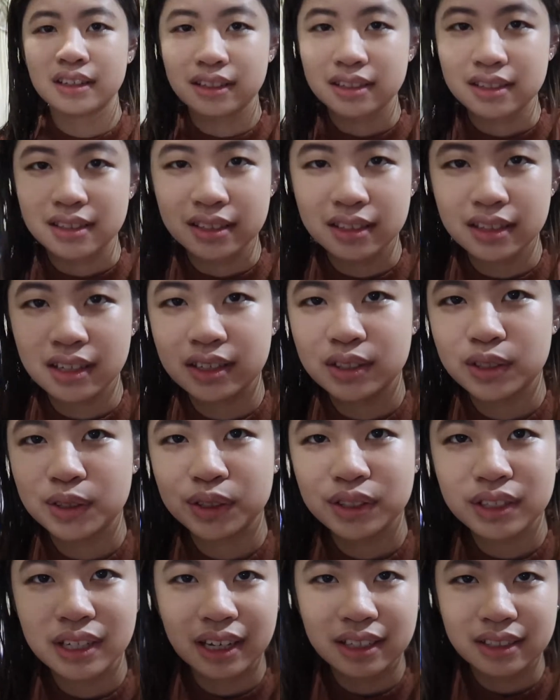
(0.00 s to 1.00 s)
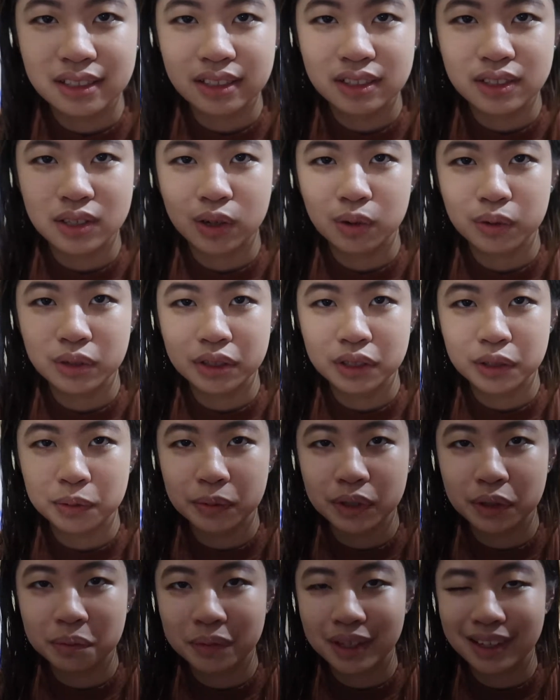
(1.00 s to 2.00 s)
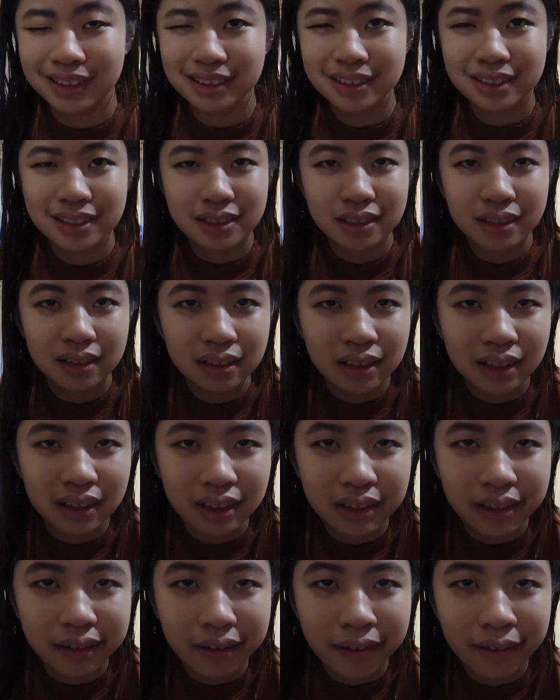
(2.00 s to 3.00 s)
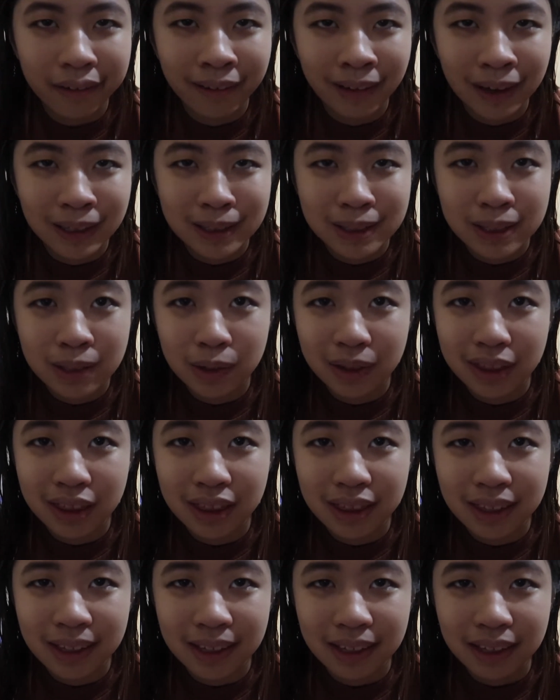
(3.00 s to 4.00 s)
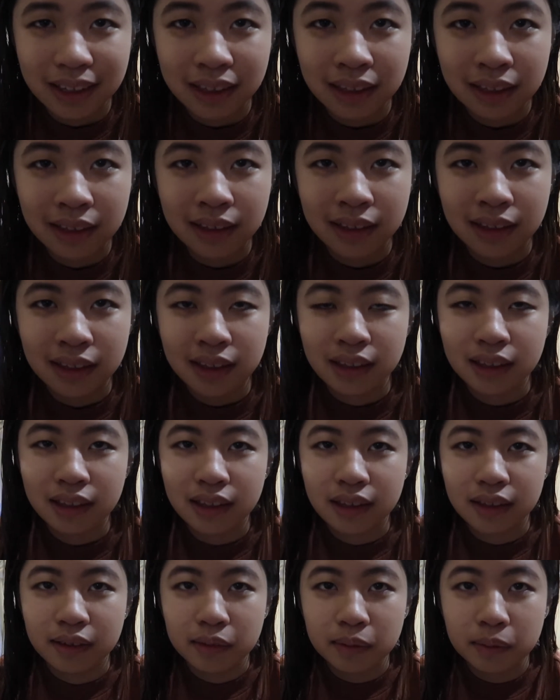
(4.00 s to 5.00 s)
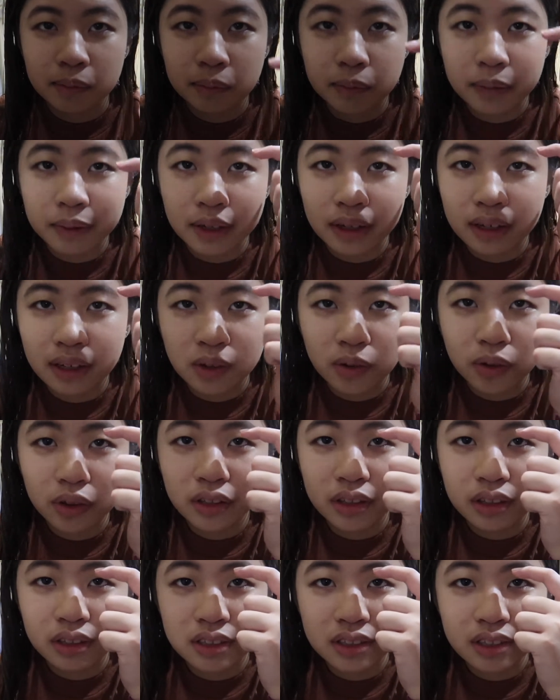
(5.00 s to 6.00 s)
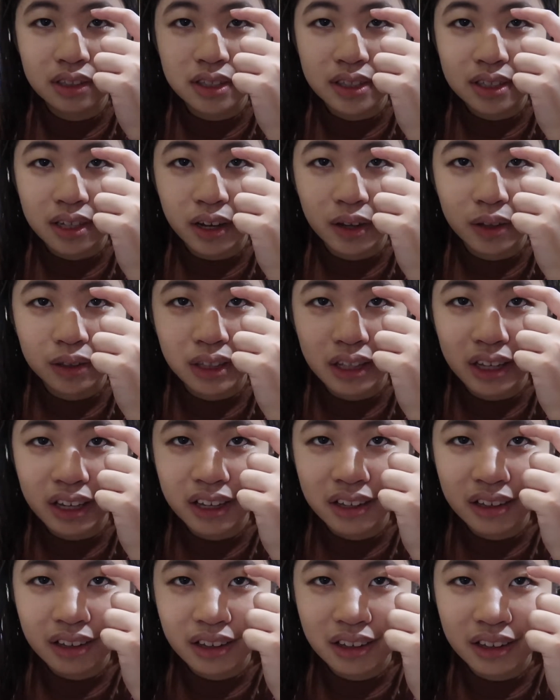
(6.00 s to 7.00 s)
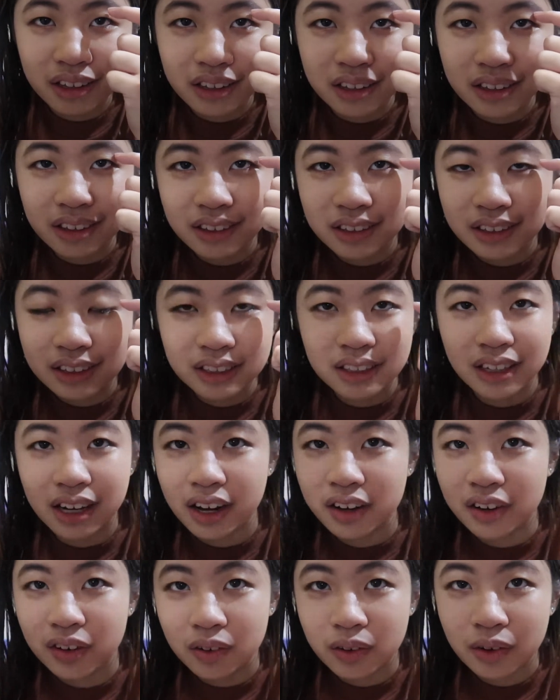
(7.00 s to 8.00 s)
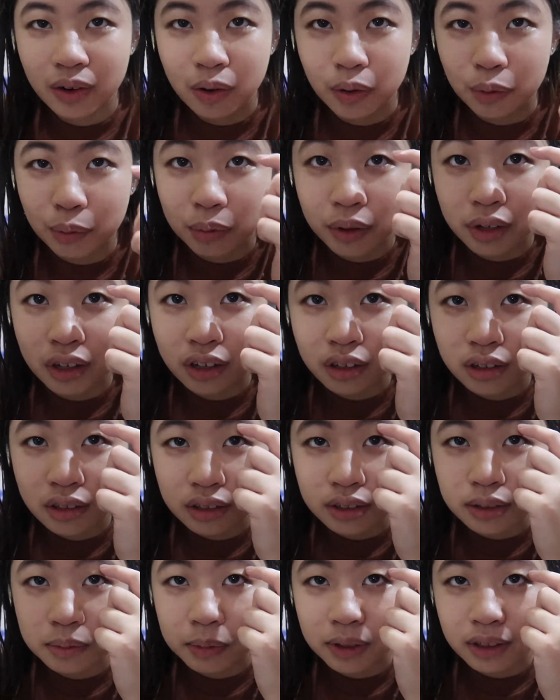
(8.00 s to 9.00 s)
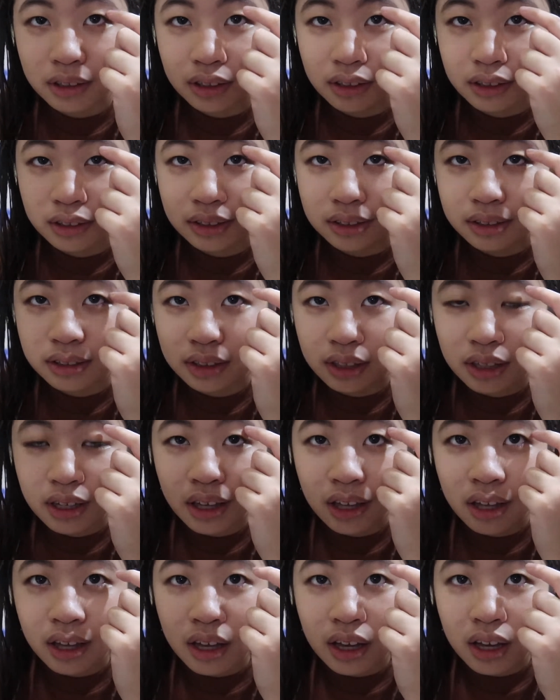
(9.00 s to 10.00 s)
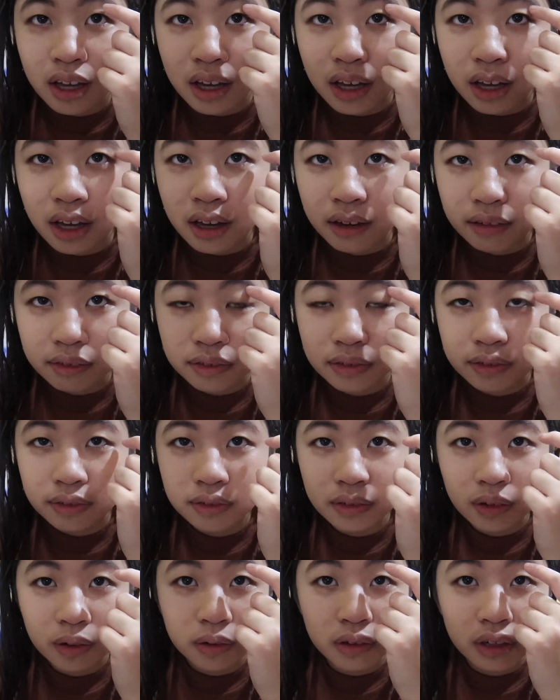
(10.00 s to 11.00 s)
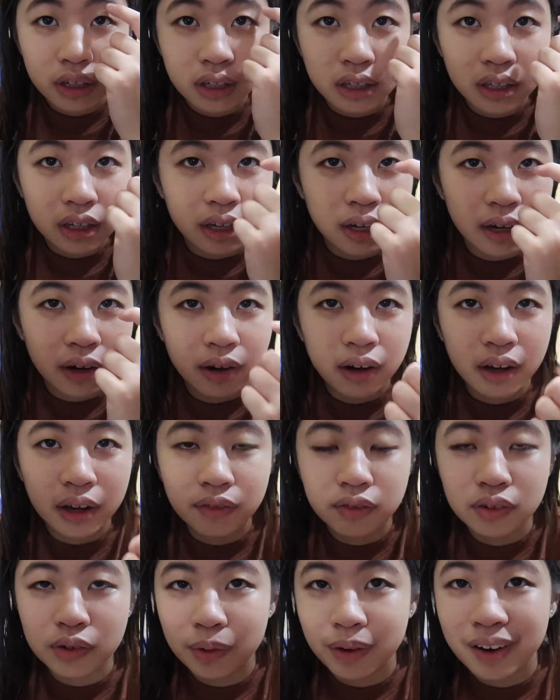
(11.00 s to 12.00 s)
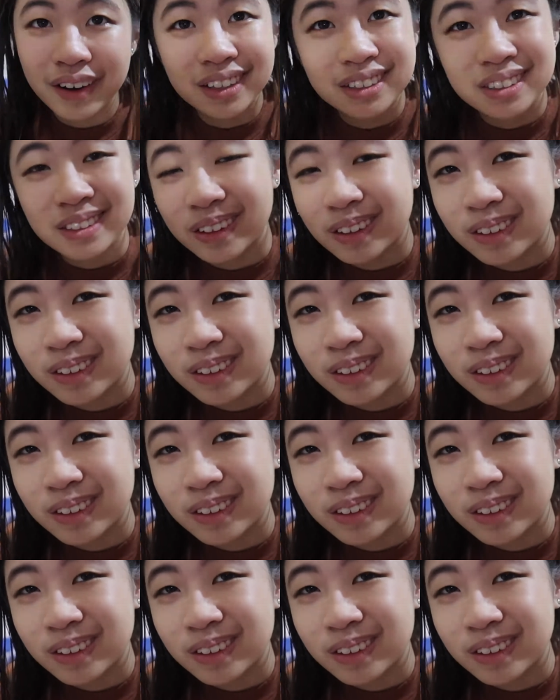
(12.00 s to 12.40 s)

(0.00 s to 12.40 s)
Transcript: see, I told you guys it's going to be a mess. Like, it's so thick, but I only just outlined, like, I don't know, but it's because I have already hair everywhere.